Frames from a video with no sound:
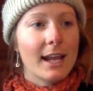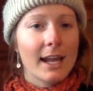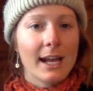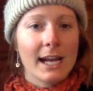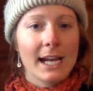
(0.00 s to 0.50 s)

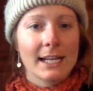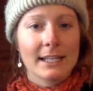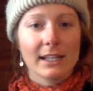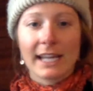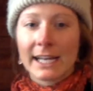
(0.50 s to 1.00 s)

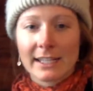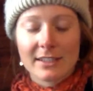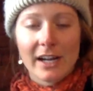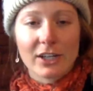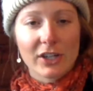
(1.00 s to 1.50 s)
and the
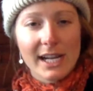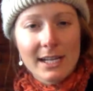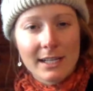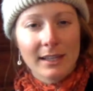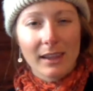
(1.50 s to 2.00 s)
landing's not
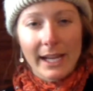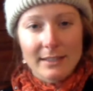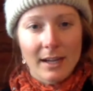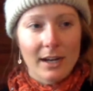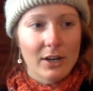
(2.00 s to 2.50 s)
great and the
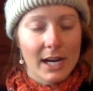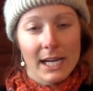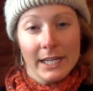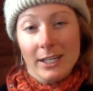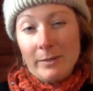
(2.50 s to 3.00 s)
light's not
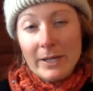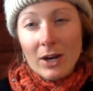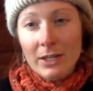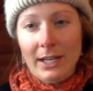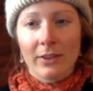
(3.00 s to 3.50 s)
great and it could
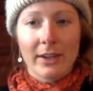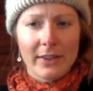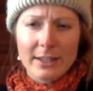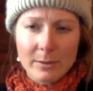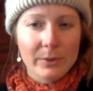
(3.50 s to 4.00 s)
be hard down
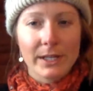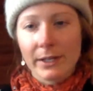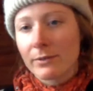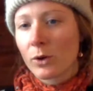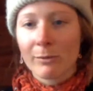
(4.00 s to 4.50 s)
there. That's a
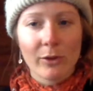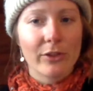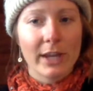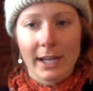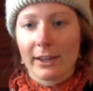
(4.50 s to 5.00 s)
pretty
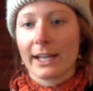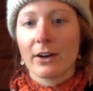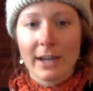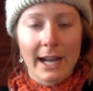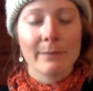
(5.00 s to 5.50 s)
normal thing.
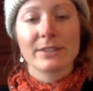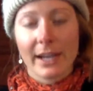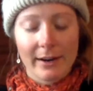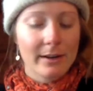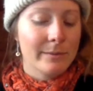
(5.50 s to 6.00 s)
Like, okay, I'm
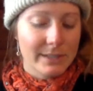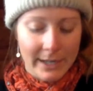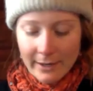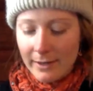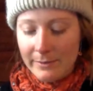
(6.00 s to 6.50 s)
scared. I'm
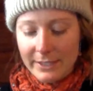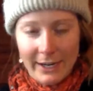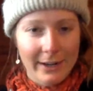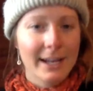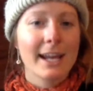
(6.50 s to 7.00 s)
scared. I'm
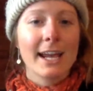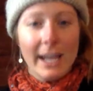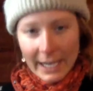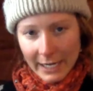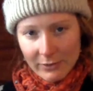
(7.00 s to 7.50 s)
scared.
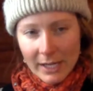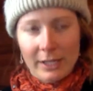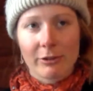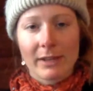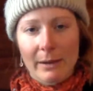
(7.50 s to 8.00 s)
And I
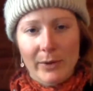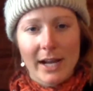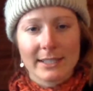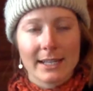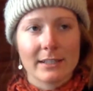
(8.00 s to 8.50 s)
run through that
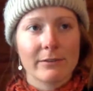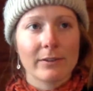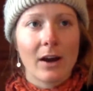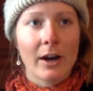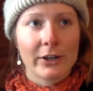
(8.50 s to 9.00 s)
process
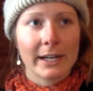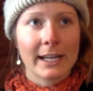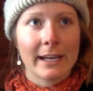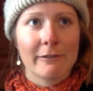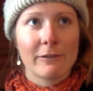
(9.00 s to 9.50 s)
of
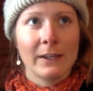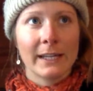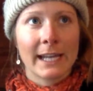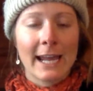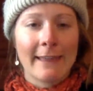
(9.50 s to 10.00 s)
honoring it and
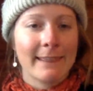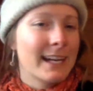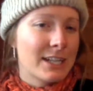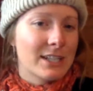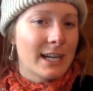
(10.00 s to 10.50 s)
feeling it. And
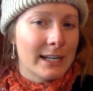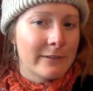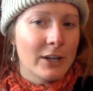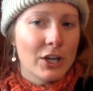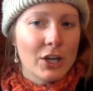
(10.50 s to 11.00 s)
then it just
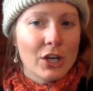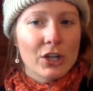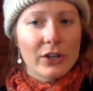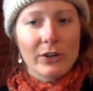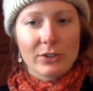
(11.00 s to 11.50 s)
kind of
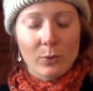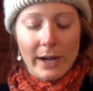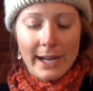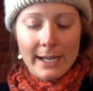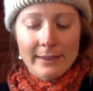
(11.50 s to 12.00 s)
goes
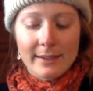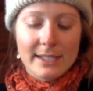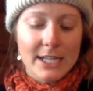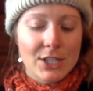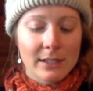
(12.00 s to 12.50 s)
away. And
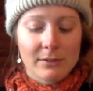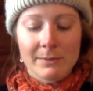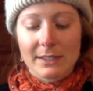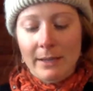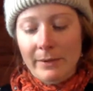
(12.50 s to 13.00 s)
the teachings
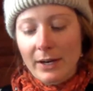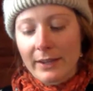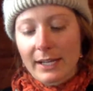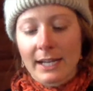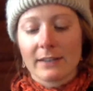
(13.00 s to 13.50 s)
from the
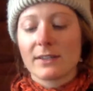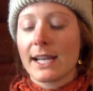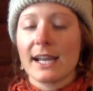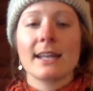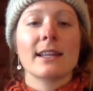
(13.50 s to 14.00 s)
seminar that kind of
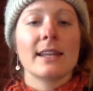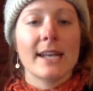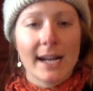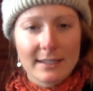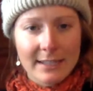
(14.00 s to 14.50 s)
take it into the
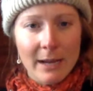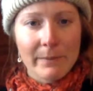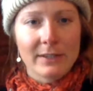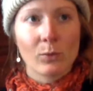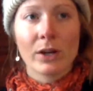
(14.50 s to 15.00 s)
next
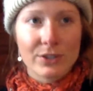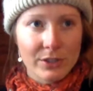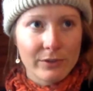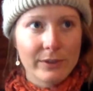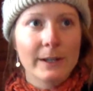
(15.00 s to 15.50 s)
step is
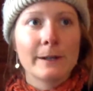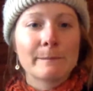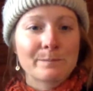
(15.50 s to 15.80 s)
once you've